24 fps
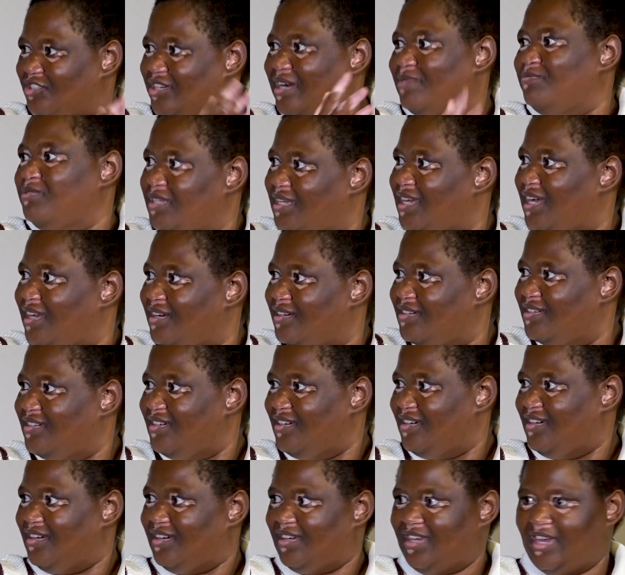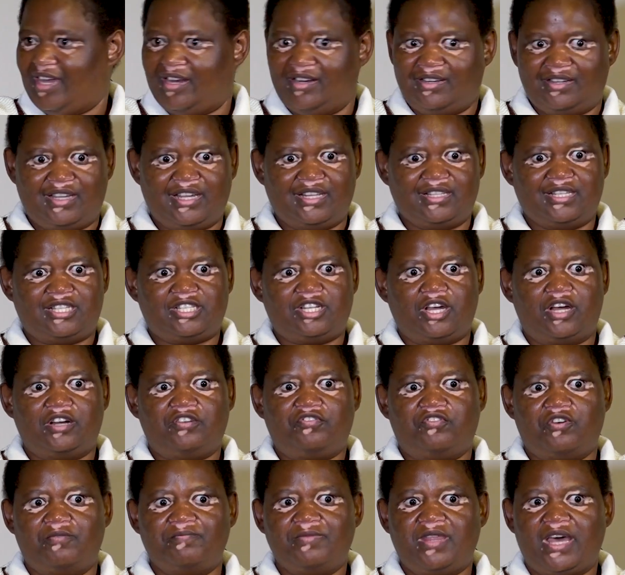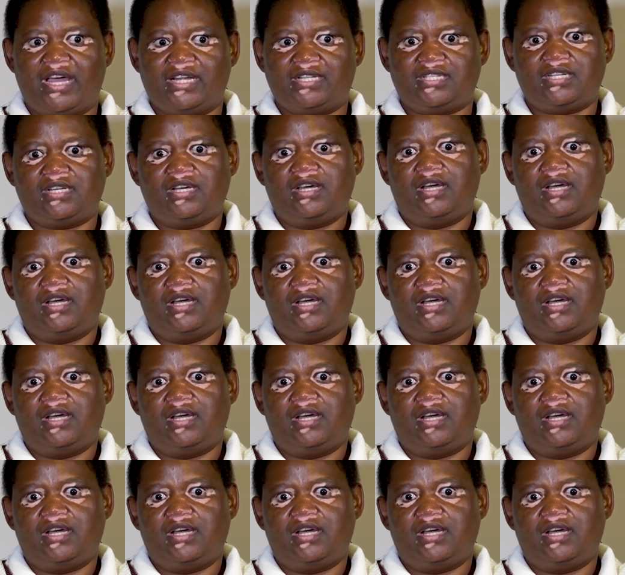Trouble can start from that.